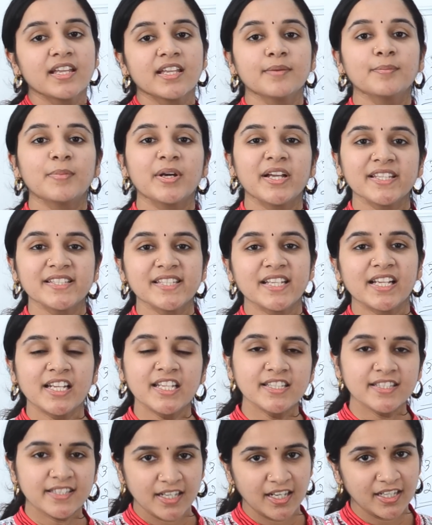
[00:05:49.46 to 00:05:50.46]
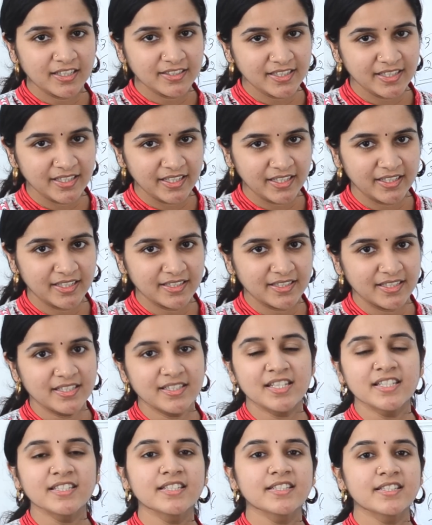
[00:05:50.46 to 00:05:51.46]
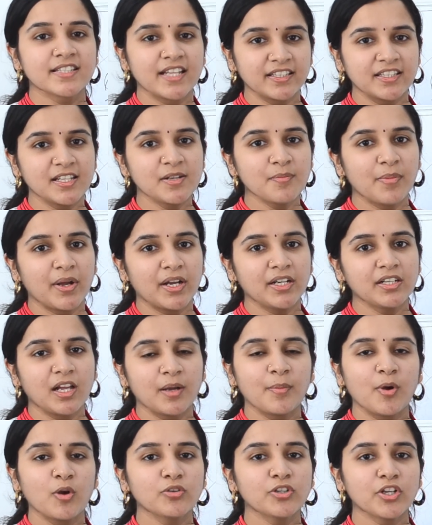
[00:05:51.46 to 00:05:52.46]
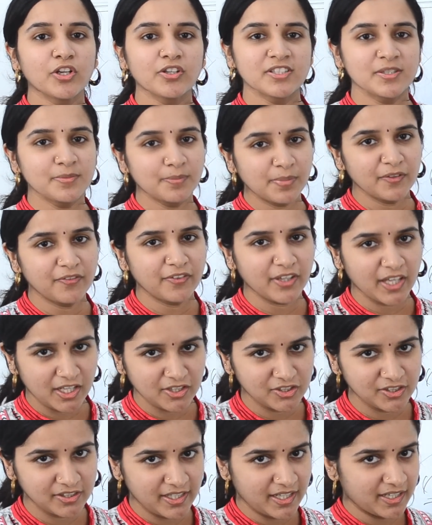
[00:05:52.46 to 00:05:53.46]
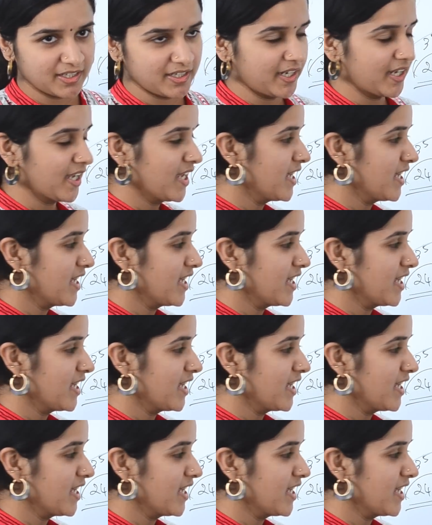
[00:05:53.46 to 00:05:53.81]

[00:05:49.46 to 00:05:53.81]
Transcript: Basically in surds and indices, it is nothing but about your simplification technique.